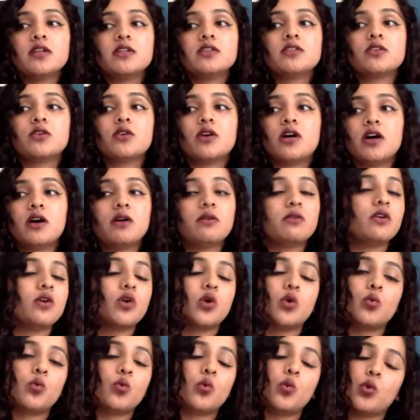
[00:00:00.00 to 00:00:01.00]
So
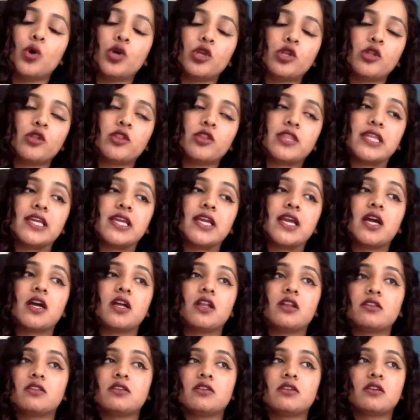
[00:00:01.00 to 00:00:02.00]
what do you think
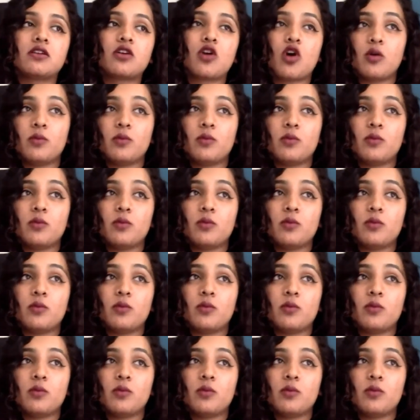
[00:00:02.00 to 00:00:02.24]
are the